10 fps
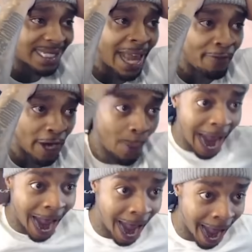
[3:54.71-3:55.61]
Clay for the
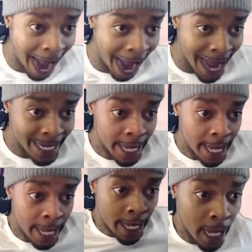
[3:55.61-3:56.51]
win!
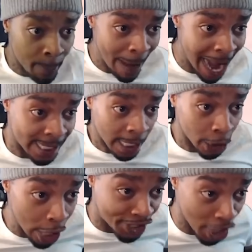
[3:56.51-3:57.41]
Miss
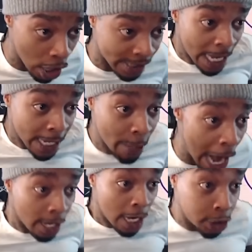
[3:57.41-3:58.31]
Looney Tunes!
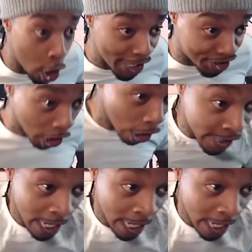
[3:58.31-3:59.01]
Get Looney Tunes!